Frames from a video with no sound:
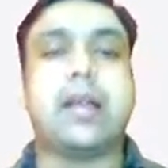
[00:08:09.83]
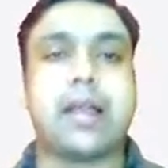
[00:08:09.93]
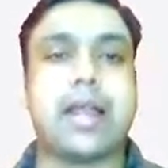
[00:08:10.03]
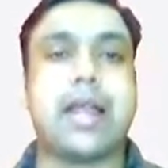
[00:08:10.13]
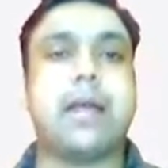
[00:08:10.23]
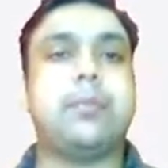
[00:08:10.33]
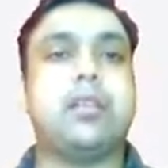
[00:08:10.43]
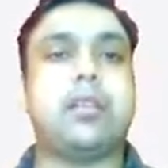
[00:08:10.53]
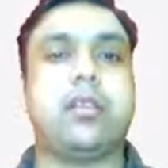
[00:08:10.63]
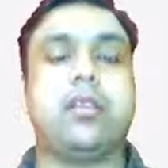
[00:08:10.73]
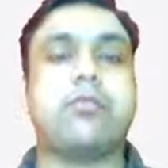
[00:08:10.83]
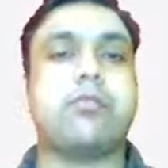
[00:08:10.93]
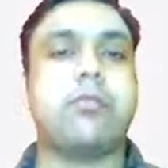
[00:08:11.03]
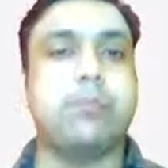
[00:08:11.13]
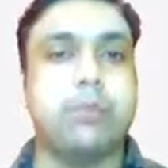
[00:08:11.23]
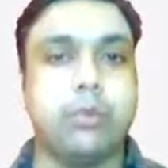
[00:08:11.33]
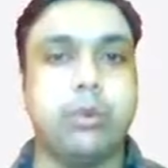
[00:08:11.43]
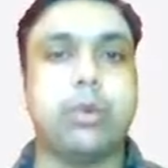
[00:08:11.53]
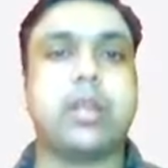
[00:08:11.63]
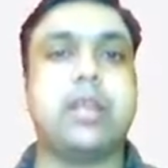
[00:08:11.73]
grab the things
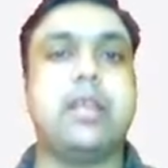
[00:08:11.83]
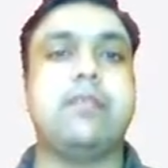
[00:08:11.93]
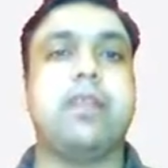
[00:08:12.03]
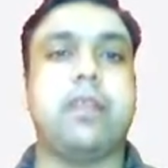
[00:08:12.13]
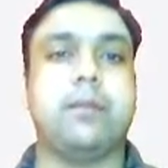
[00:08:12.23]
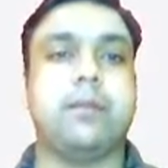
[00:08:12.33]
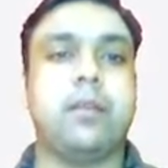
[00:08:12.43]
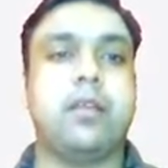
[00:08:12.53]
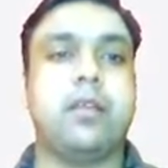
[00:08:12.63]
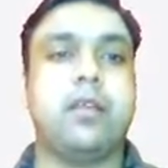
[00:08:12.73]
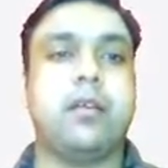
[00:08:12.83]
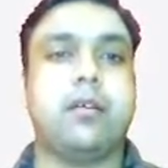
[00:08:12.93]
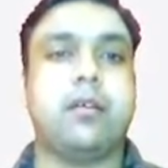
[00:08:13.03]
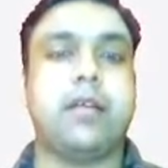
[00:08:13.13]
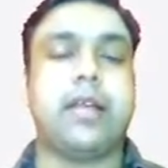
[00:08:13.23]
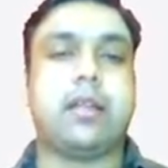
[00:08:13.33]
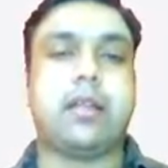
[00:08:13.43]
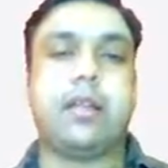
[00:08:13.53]
more easily, right?